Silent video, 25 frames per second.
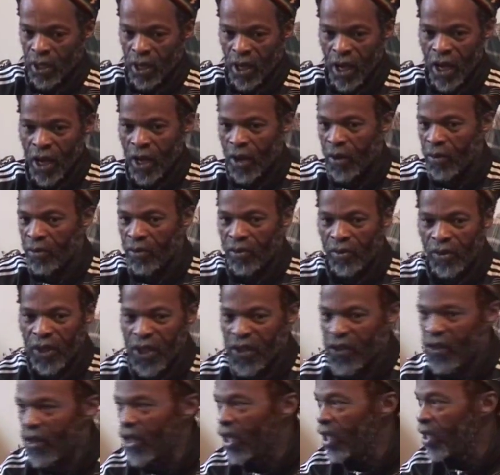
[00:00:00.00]
the
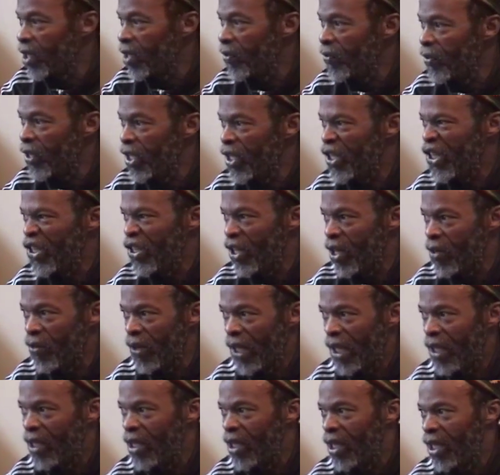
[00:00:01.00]
sort of digital
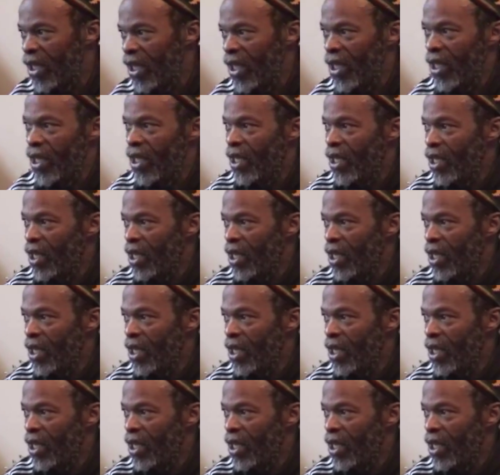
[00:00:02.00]
recording.